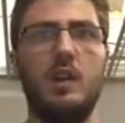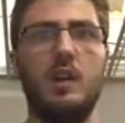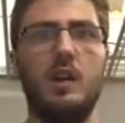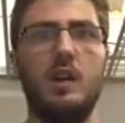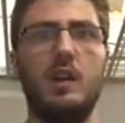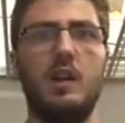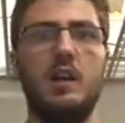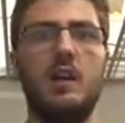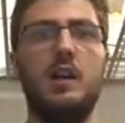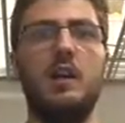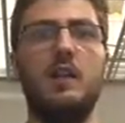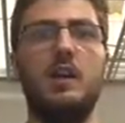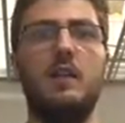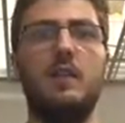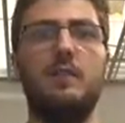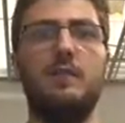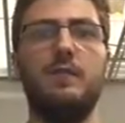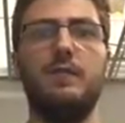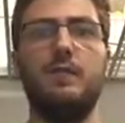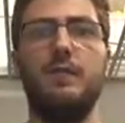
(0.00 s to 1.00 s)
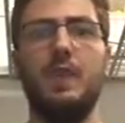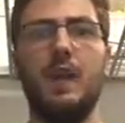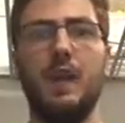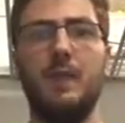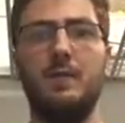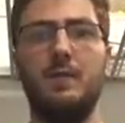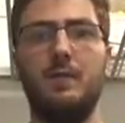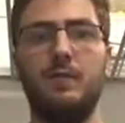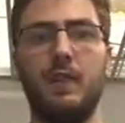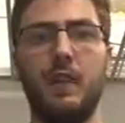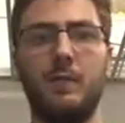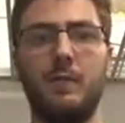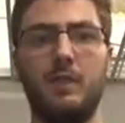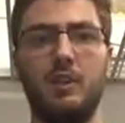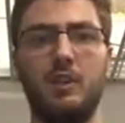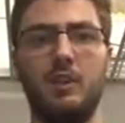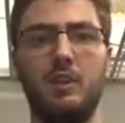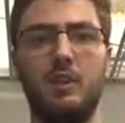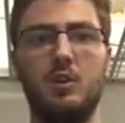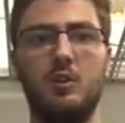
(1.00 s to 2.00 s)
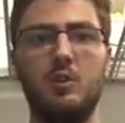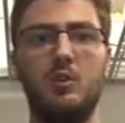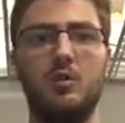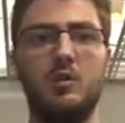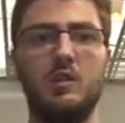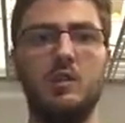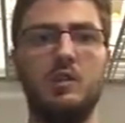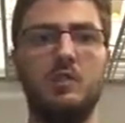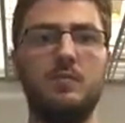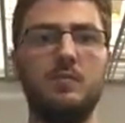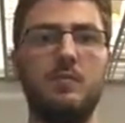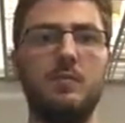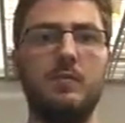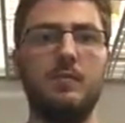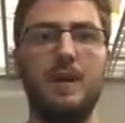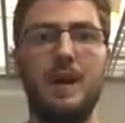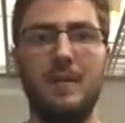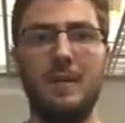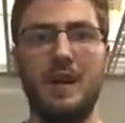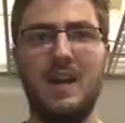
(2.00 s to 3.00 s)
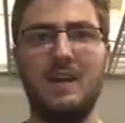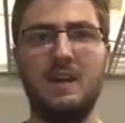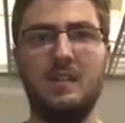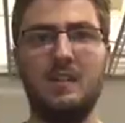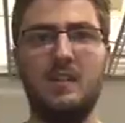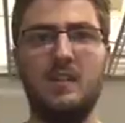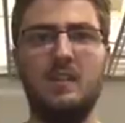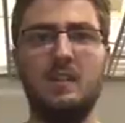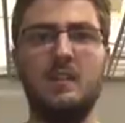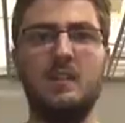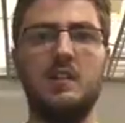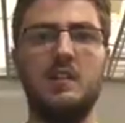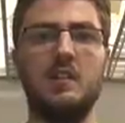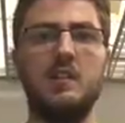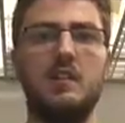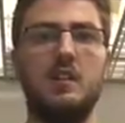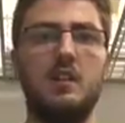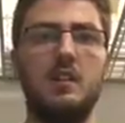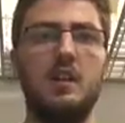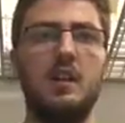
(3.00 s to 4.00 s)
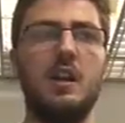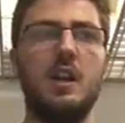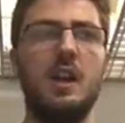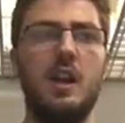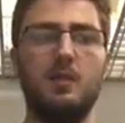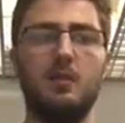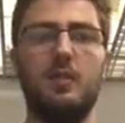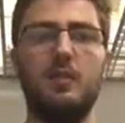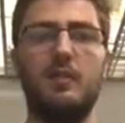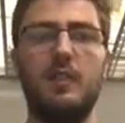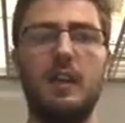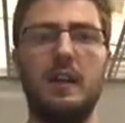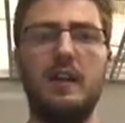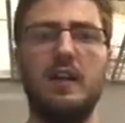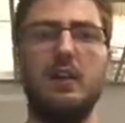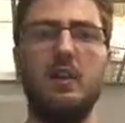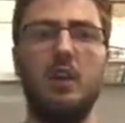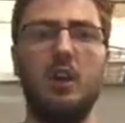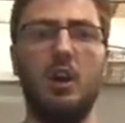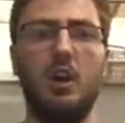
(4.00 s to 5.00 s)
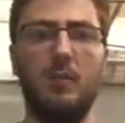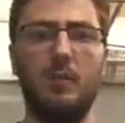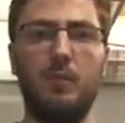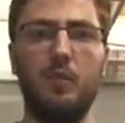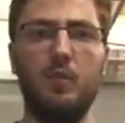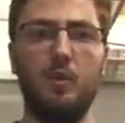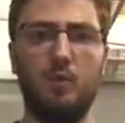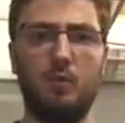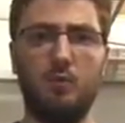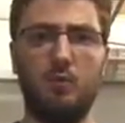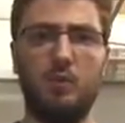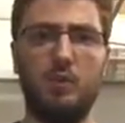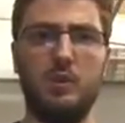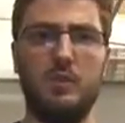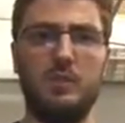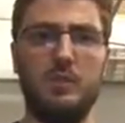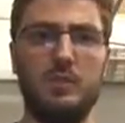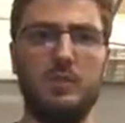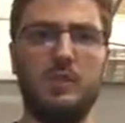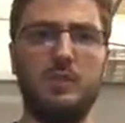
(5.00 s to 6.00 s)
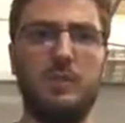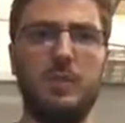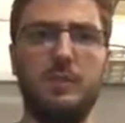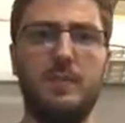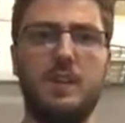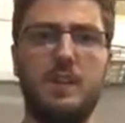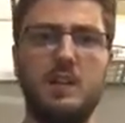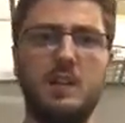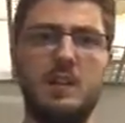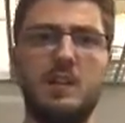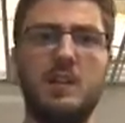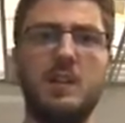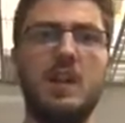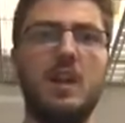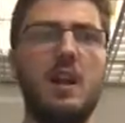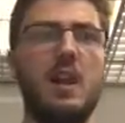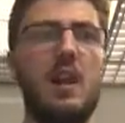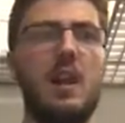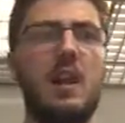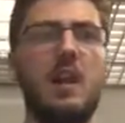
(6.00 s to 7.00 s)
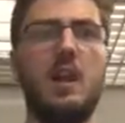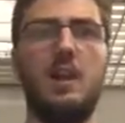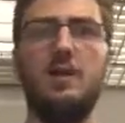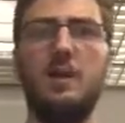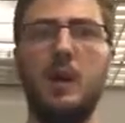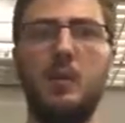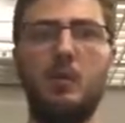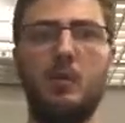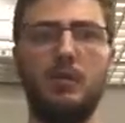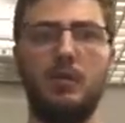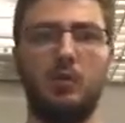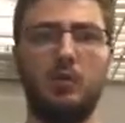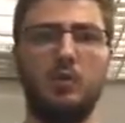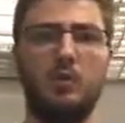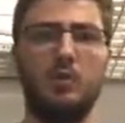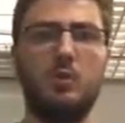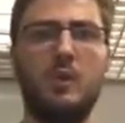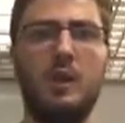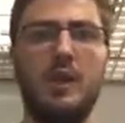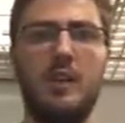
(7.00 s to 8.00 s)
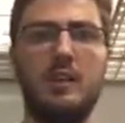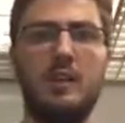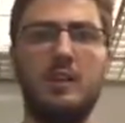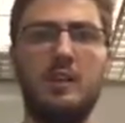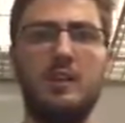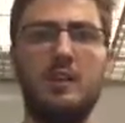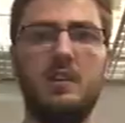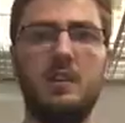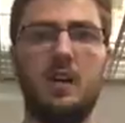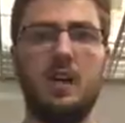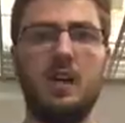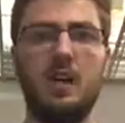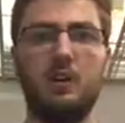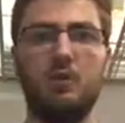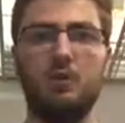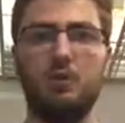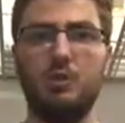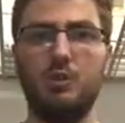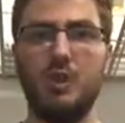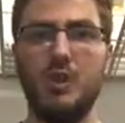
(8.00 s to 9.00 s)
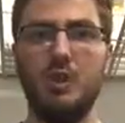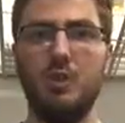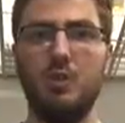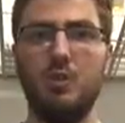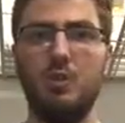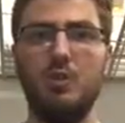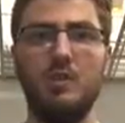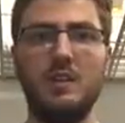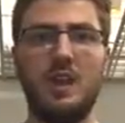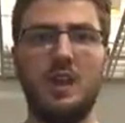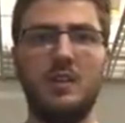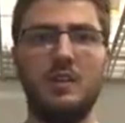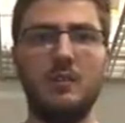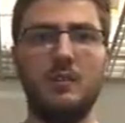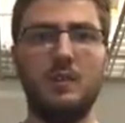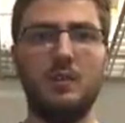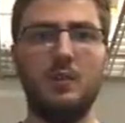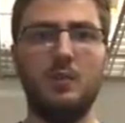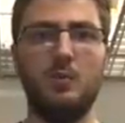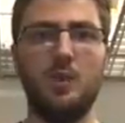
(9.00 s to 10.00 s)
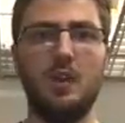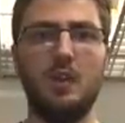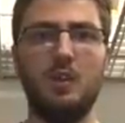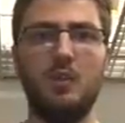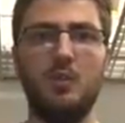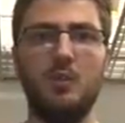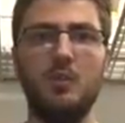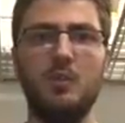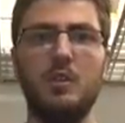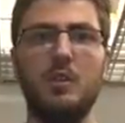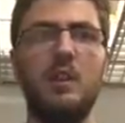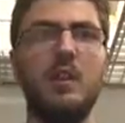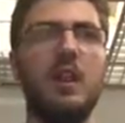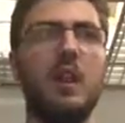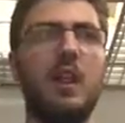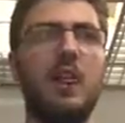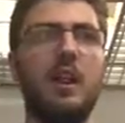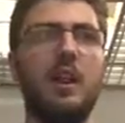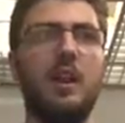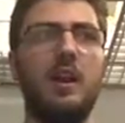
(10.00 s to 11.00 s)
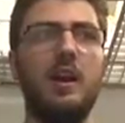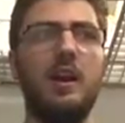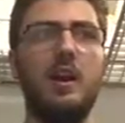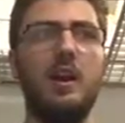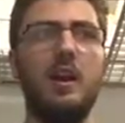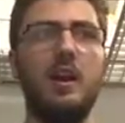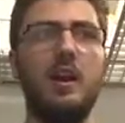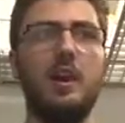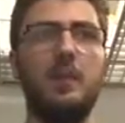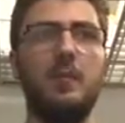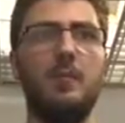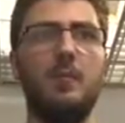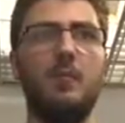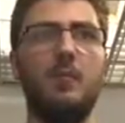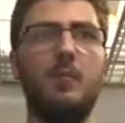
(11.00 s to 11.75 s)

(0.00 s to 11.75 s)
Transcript: flam-EQs, flam accents. I would have added a lot more rudiments to my piece. I would have also added crescendos and diminuendos. I